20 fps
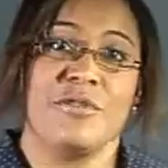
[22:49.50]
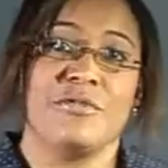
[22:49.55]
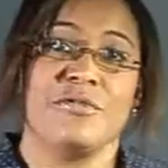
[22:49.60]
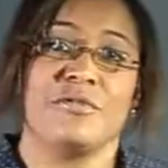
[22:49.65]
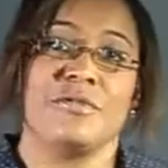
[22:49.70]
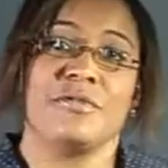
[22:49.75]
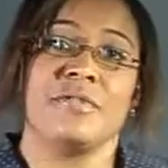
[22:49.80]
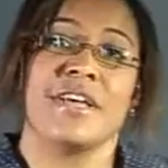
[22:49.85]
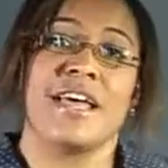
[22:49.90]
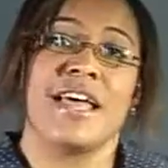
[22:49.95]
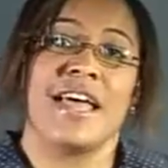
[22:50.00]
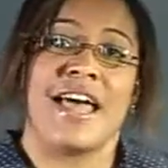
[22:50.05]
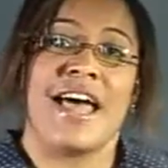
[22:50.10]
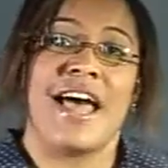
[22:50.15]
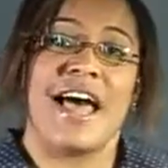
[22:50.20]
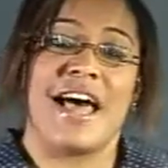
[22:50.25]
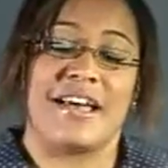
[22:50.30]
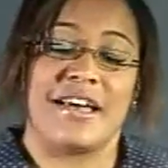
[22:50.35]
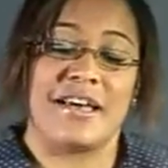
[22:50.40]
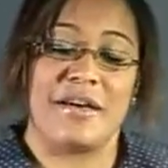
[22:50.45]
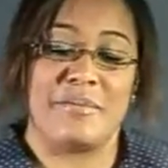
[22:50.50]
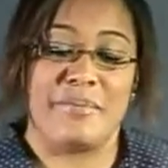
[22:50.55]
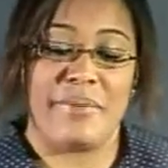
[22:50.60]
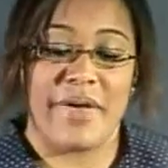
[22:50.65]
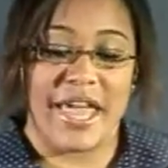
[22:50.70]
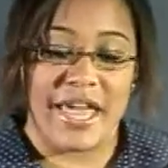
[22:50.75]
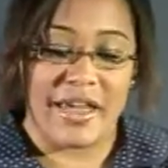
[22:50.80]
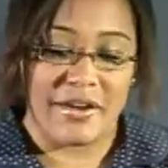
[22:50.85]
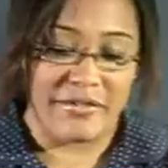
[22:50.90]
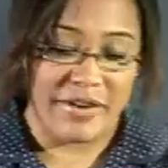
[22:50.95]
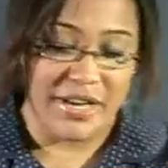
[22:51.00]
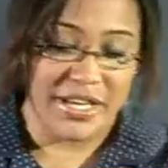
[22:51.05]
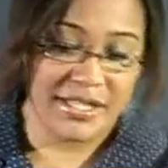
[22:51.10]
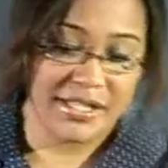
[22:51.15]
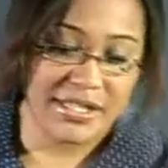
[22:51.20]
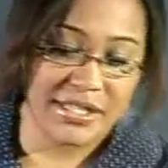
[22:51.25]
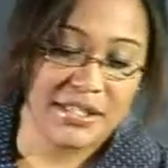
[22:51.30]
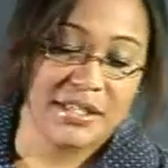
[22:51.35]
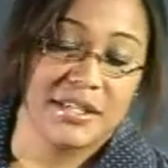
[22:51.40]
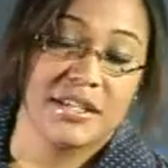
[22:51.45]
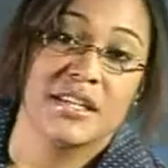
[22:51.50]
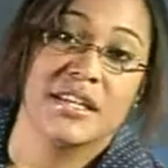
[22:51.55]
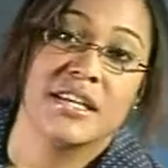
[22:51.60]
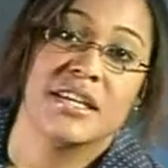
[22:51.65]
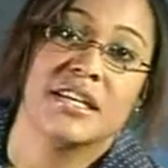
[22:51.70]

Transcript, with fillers: off and compare it